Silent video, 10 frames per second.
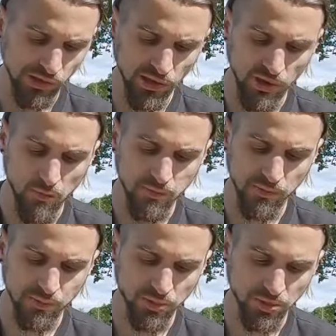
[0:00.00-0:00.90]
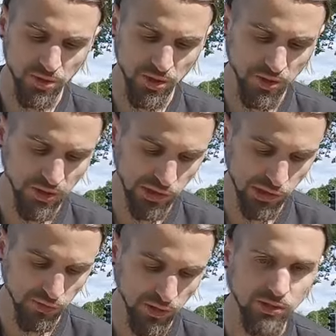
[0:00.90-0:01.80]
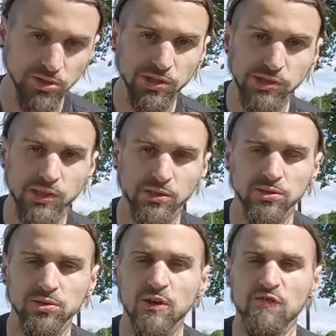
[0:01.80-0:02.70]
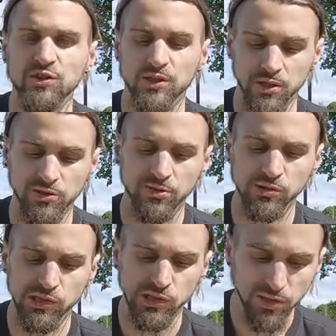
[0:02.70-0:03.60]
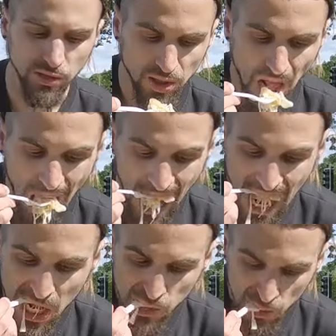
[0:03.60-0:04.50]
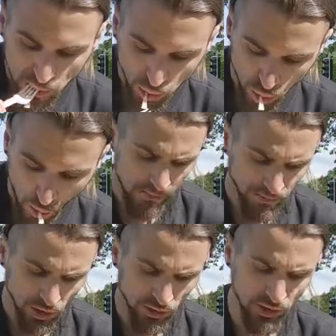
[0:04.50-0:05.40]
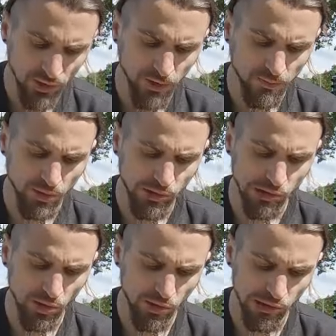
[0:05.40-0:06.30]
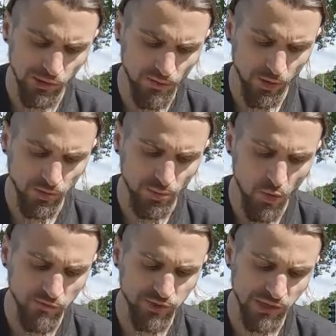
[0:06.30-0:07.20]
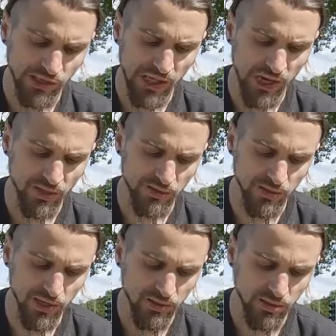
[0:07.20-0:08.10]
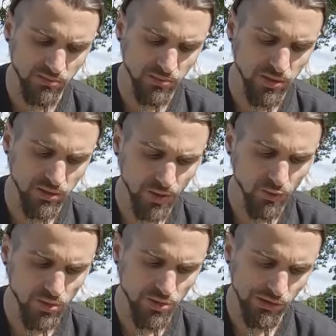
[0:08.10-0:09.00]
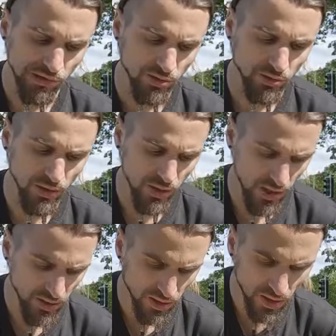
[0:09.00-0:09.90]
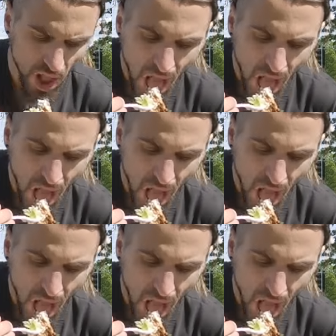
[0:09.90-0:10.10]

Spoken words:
I hope they put chili as well. It's just underneath and I cannot see it. So they did put sauce on both the salad and the meat, which is good. I like it.